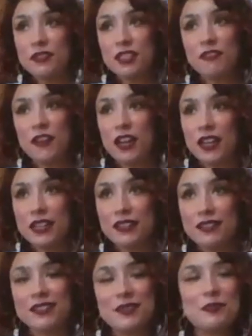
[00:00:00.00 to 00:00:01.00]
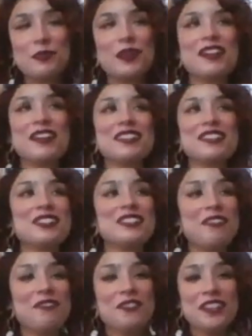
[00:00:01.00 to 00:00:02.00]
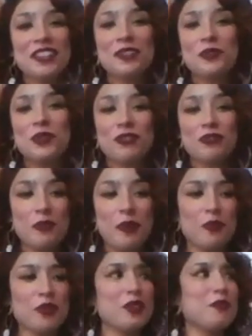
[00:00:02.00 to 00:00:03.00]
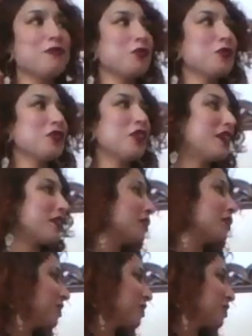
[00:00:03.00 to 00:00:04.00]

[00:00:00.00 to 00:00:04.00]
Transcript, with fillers: it's fine, but you definitely want to remember them for like